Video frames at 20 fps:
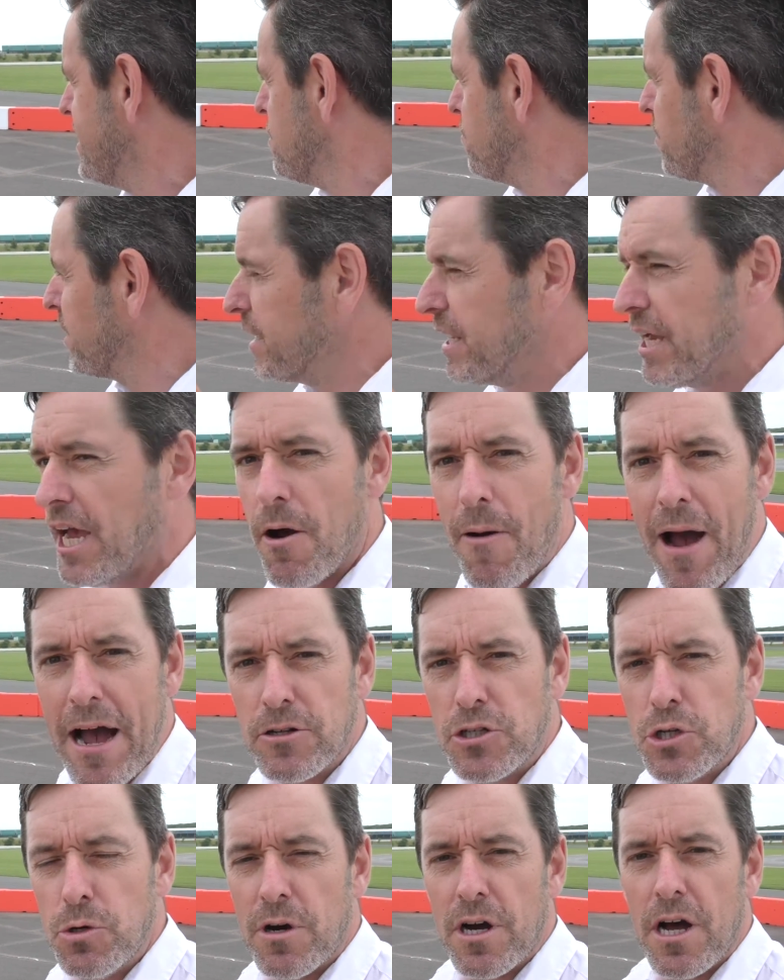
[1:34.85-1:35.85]
We're going to go
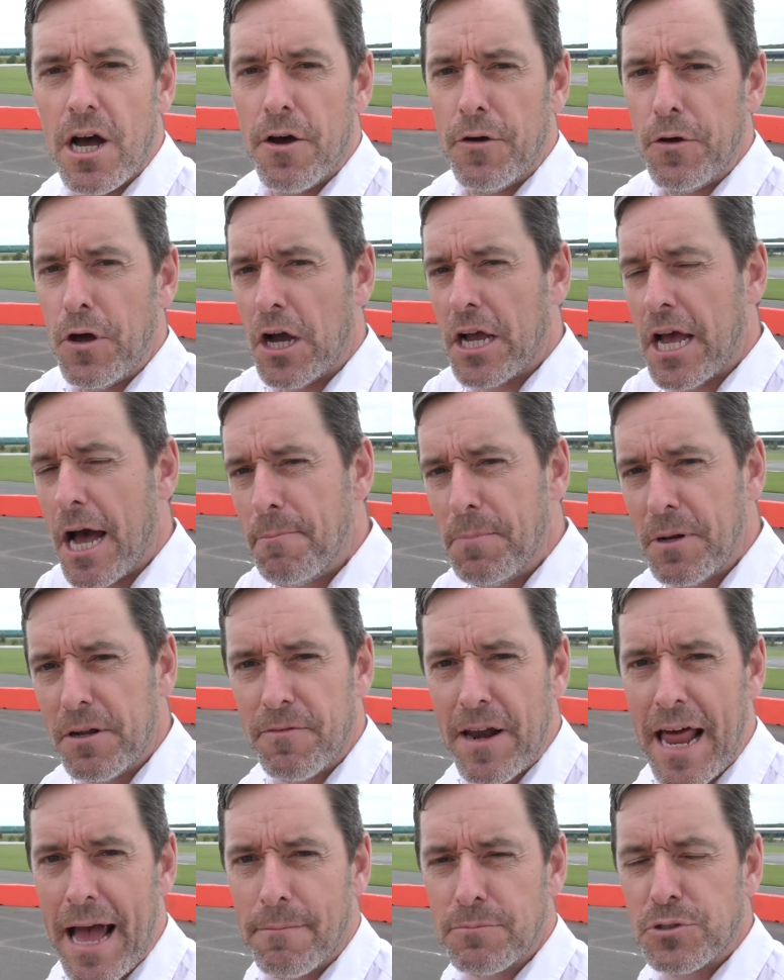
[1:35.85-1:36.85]
out, do a couple
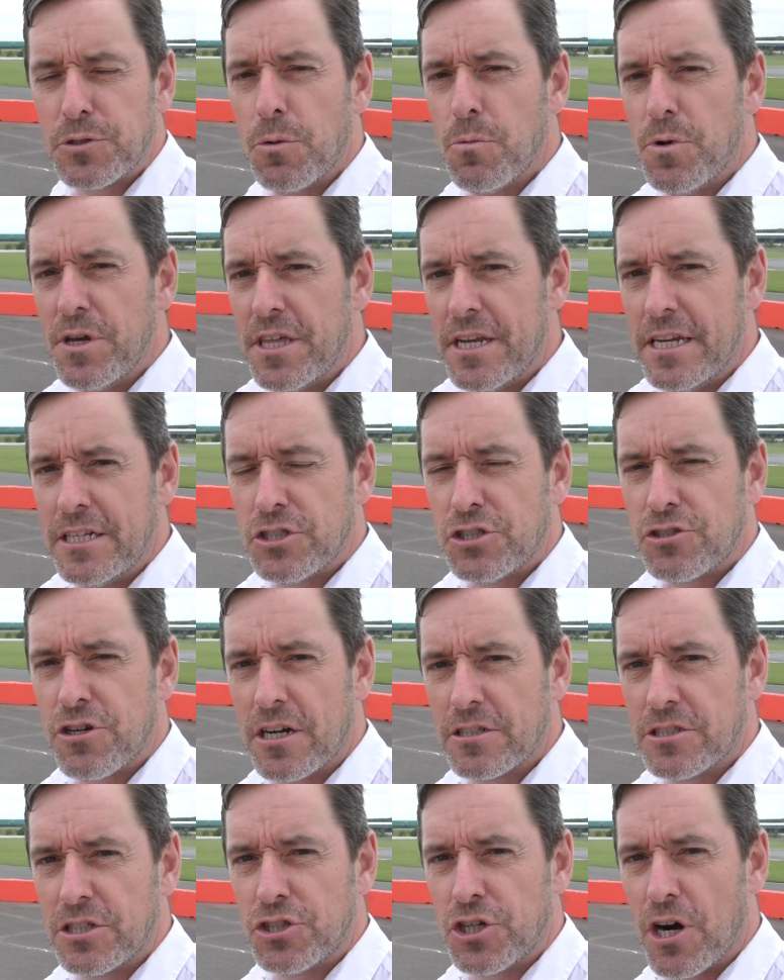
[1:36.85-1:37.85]
of laps with an
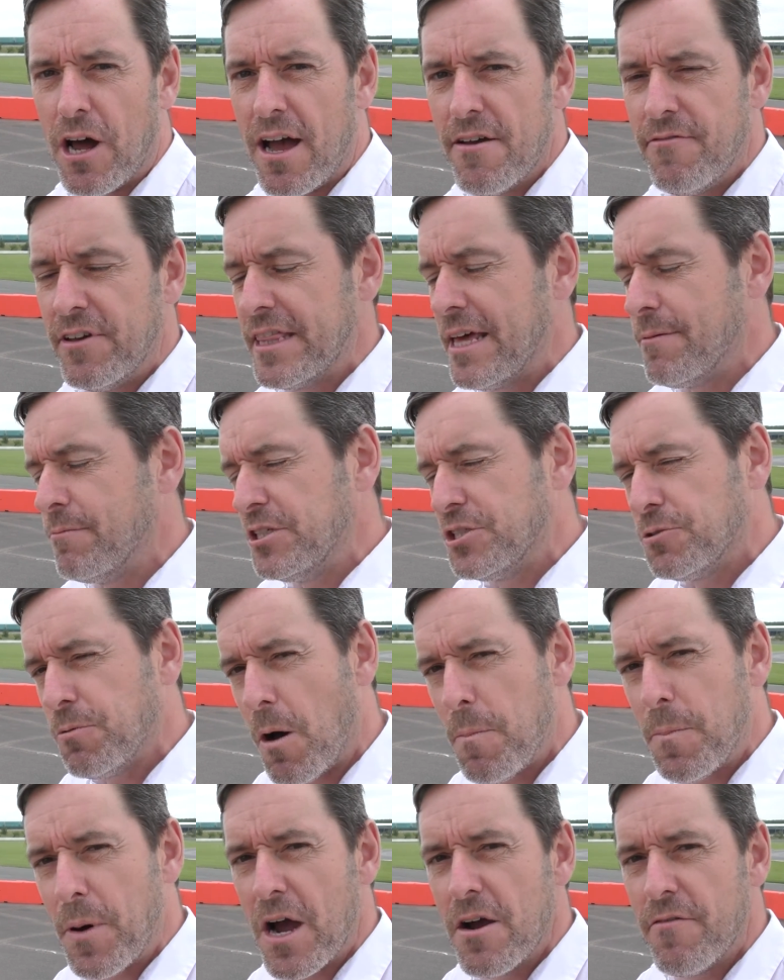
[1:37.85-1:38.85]
instructor driving, then we
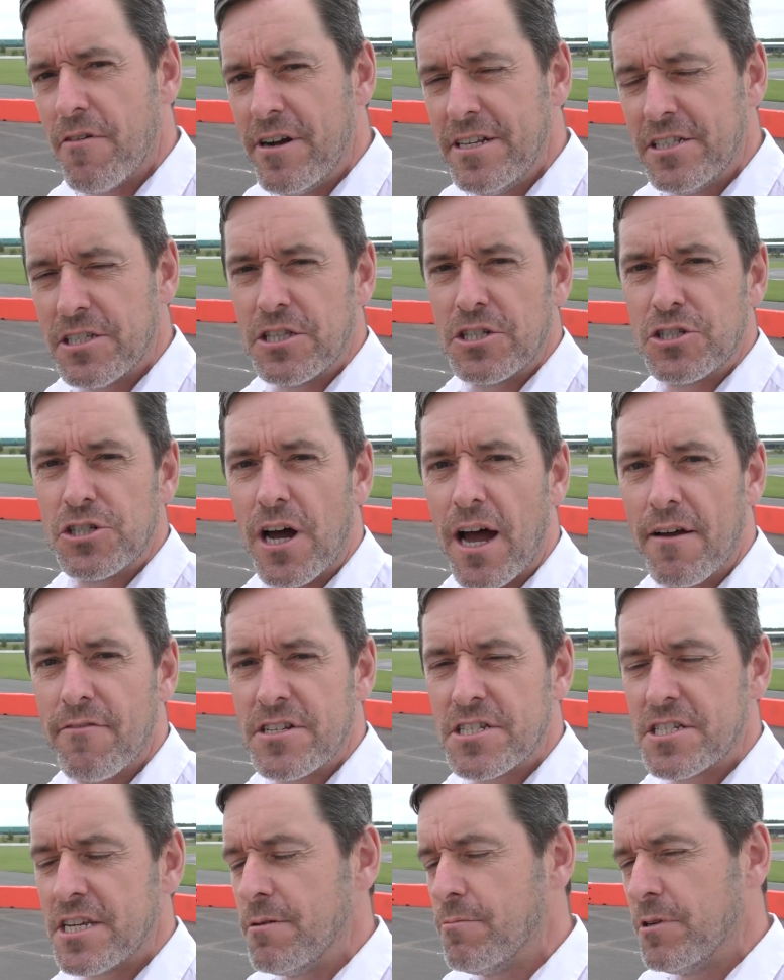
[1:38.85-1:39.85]
swap over into the
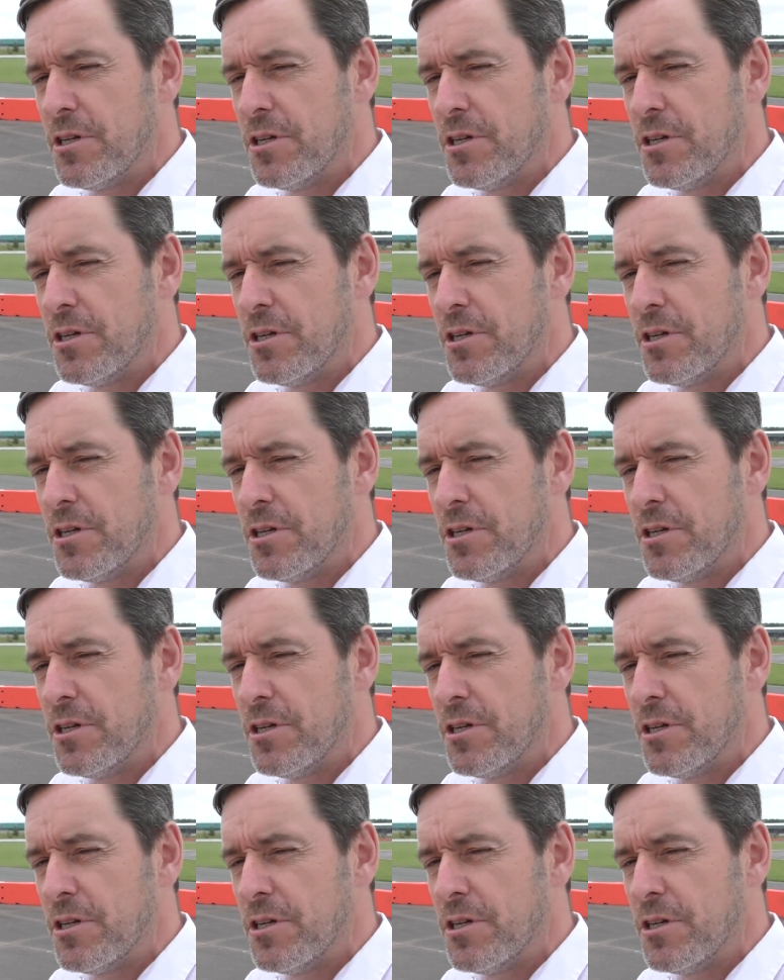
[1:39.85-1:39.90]
driver's seat.